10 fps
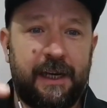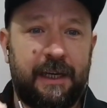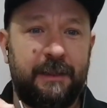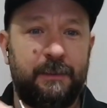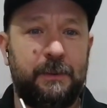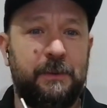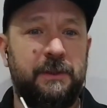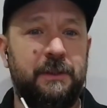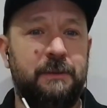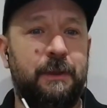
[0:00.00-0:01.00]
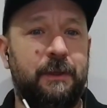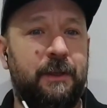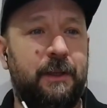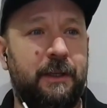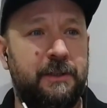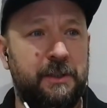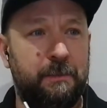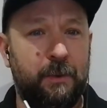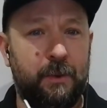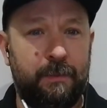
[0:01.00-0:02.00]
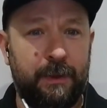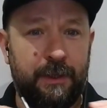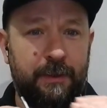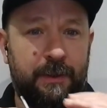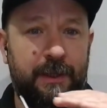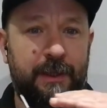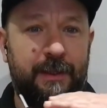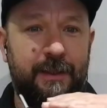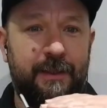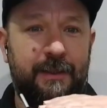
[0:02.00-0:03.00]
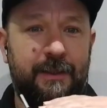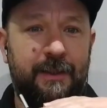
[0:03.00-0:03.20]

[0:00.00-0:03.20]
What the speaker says: out of the water, depending on the thickness of your board, but you can